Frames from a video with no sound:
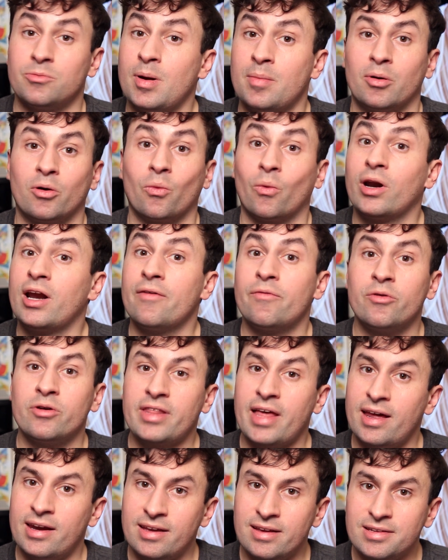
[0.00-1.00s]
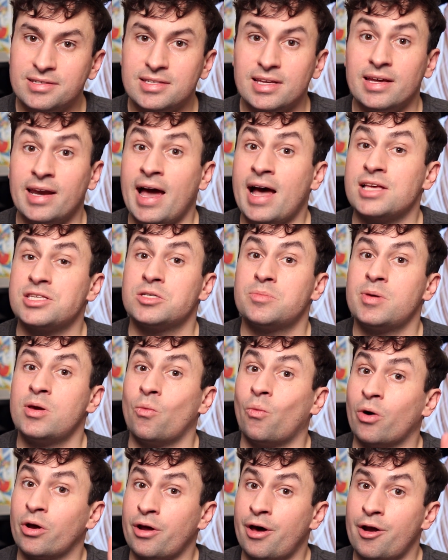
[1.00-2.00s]
Remember, whatever that is, it has to be
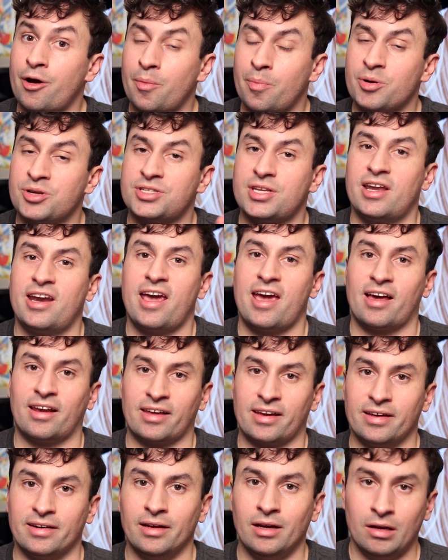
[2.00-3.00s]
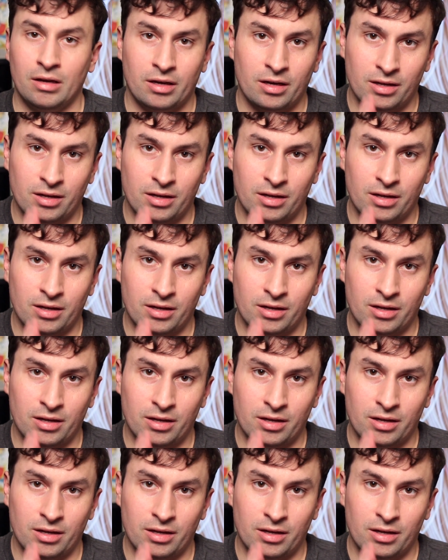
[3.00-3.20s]
100% alien.